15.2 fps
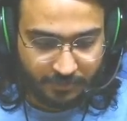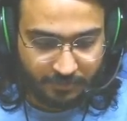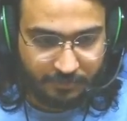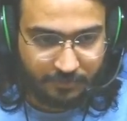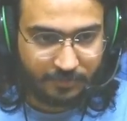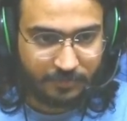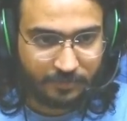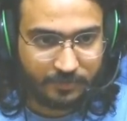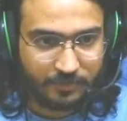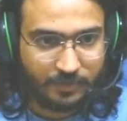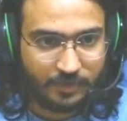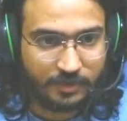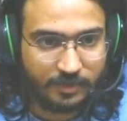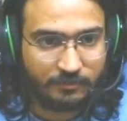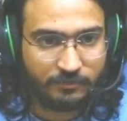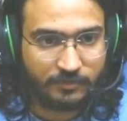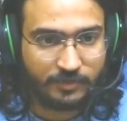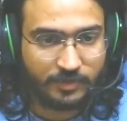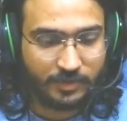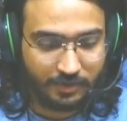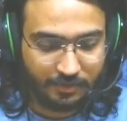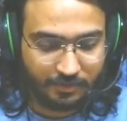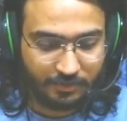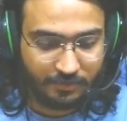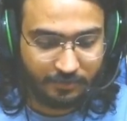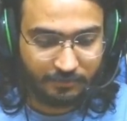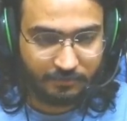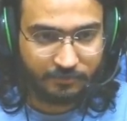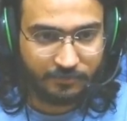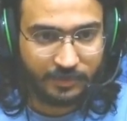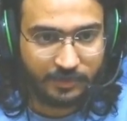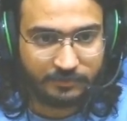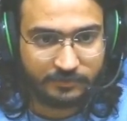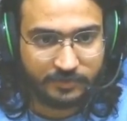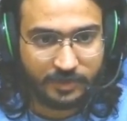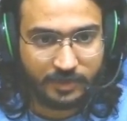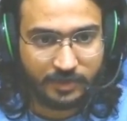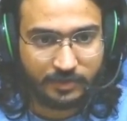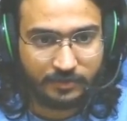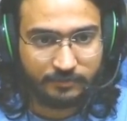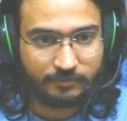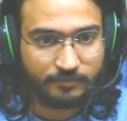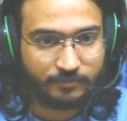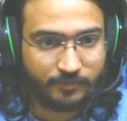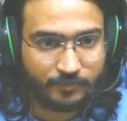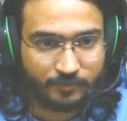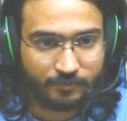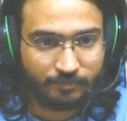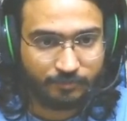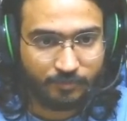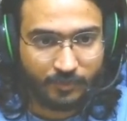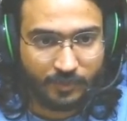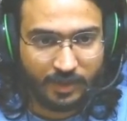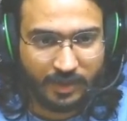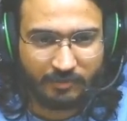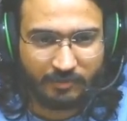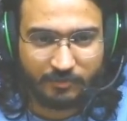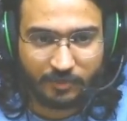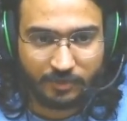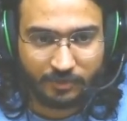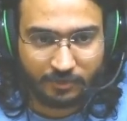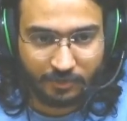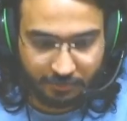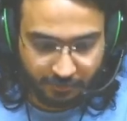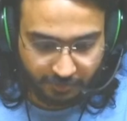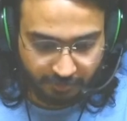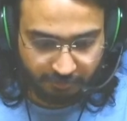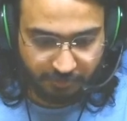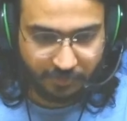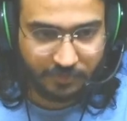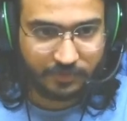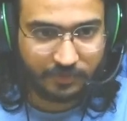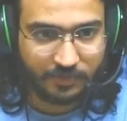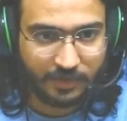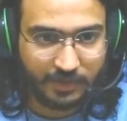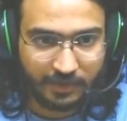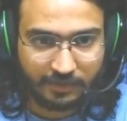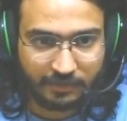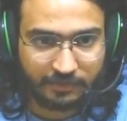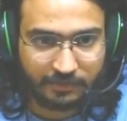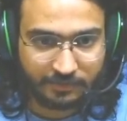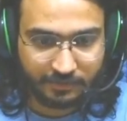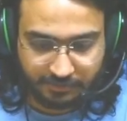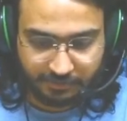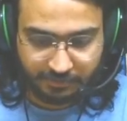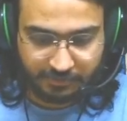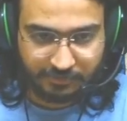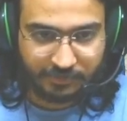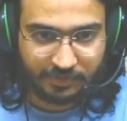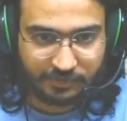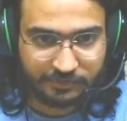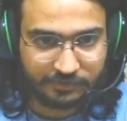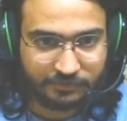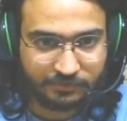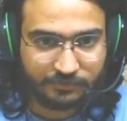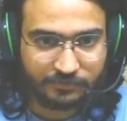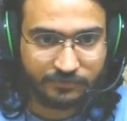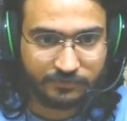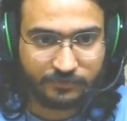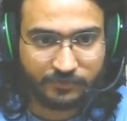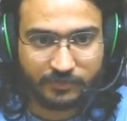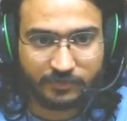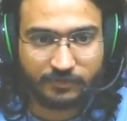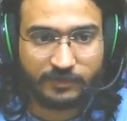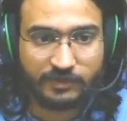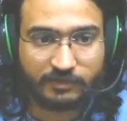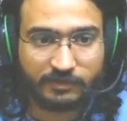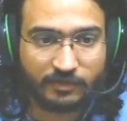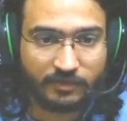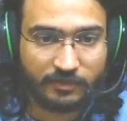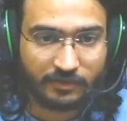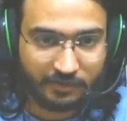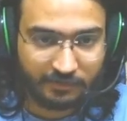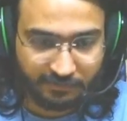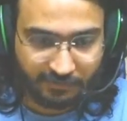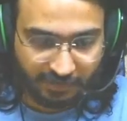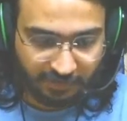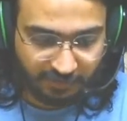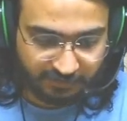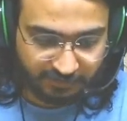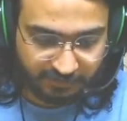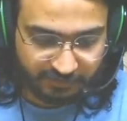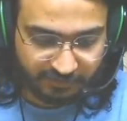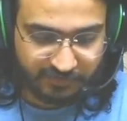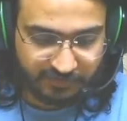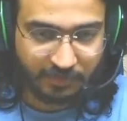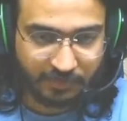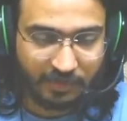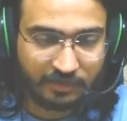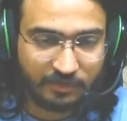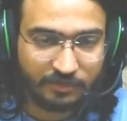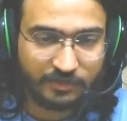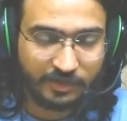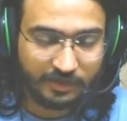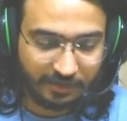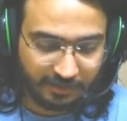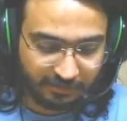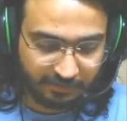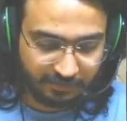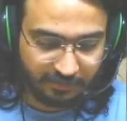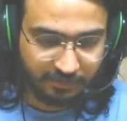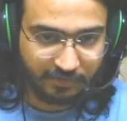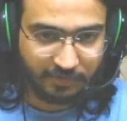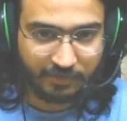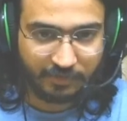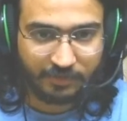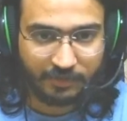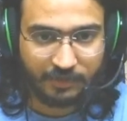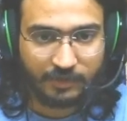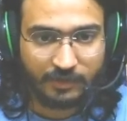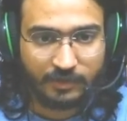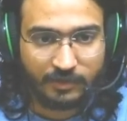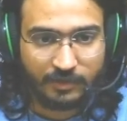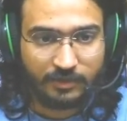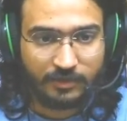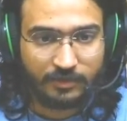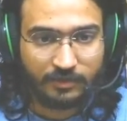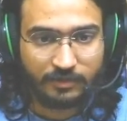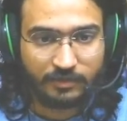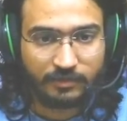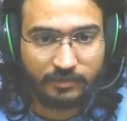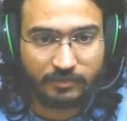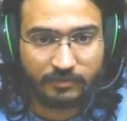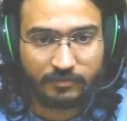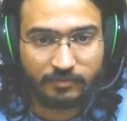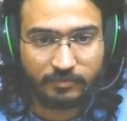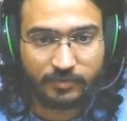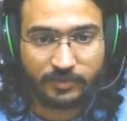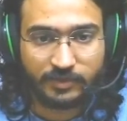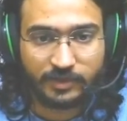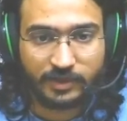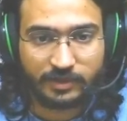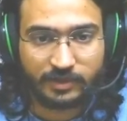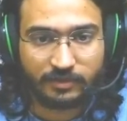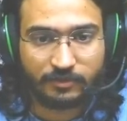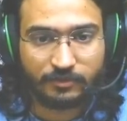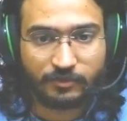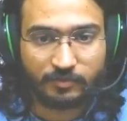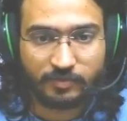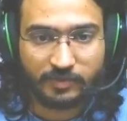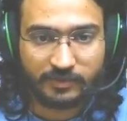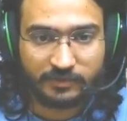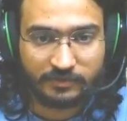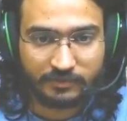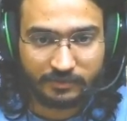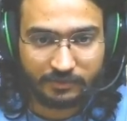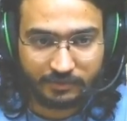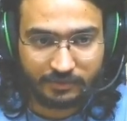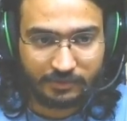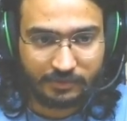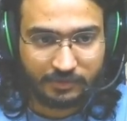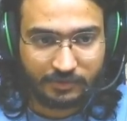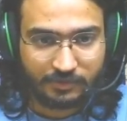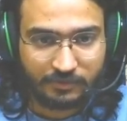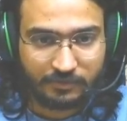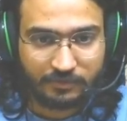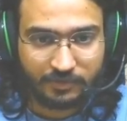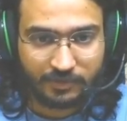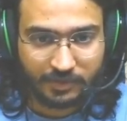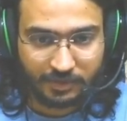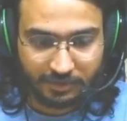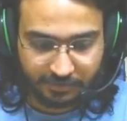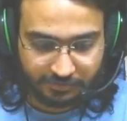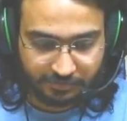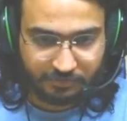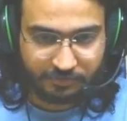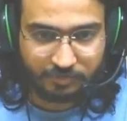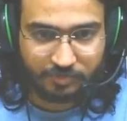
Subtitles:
env file string. I'm not going to bother adding the test for whether or not the file exists. I'll do that later, and put that in the code base. So here let's do